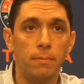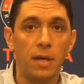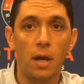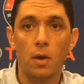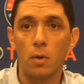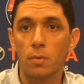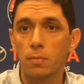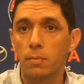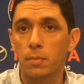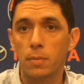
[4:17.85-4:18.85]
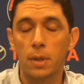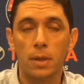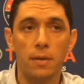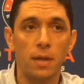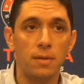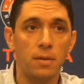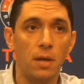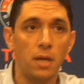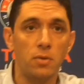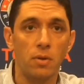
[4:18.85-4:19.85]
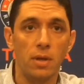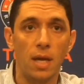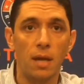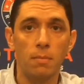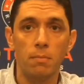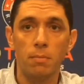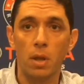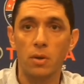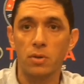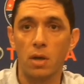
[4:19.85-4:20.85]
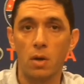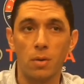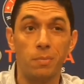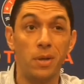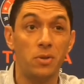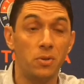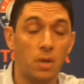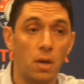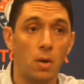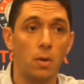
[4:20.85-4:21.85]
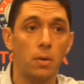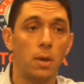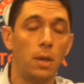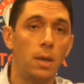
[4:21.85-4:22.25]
He got hurt, and that's the nature of the game. Players get hurt, pitchers get hurt.